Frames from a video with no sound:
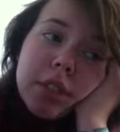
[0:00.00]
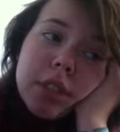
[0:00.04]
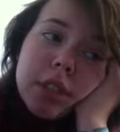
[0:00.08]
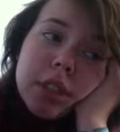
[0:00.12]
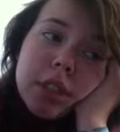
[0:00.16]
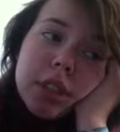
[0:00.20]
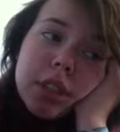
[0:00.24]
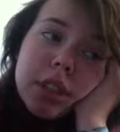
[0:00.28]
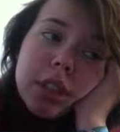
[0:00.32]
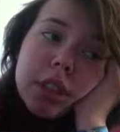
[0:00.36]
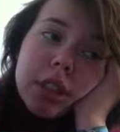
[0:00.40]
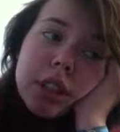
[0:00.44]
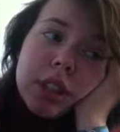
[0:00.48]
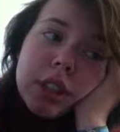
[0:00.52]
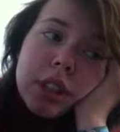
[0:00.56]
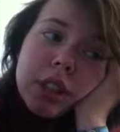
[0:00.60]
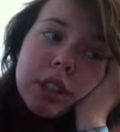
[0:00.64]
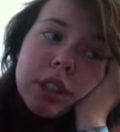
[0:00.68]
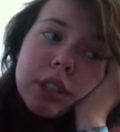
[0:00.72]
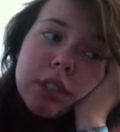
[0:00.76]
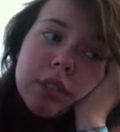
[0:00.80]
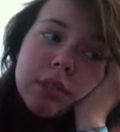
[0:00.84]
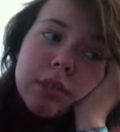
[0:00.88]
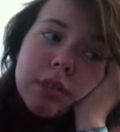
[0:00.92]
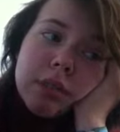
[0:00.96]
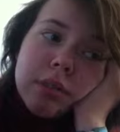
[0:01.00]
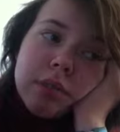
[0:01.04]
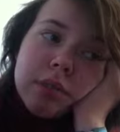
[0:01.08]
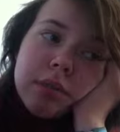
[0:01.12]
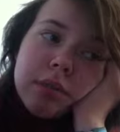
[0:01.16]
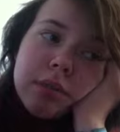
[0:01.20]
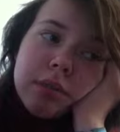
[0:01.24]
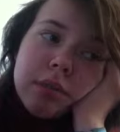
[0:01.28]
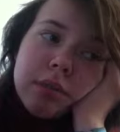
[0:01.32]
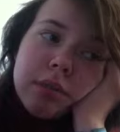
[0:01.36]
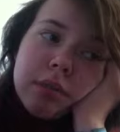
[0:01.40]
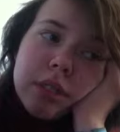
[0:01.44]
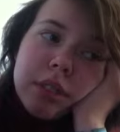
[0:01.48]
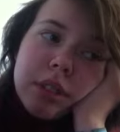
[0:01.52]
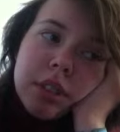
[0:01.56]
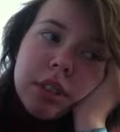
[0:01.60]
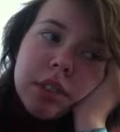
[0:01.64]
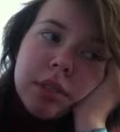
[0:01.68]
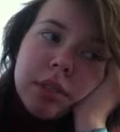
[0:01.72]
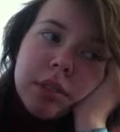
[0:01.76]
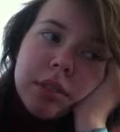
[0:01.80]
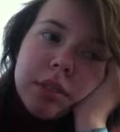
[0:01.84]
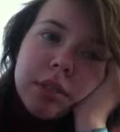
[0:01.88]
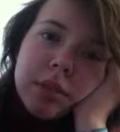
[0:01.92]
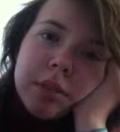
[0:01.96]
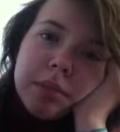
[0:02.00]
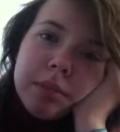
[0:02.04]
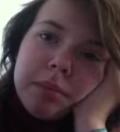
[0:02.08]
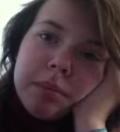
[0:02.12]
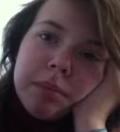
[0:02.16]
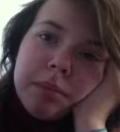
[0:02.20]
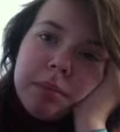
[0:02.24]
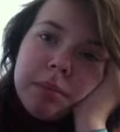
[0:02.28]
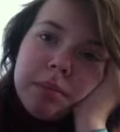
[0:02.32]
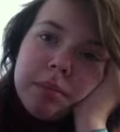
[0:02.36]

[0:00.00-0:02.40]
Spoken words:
So yeah, I'll have some,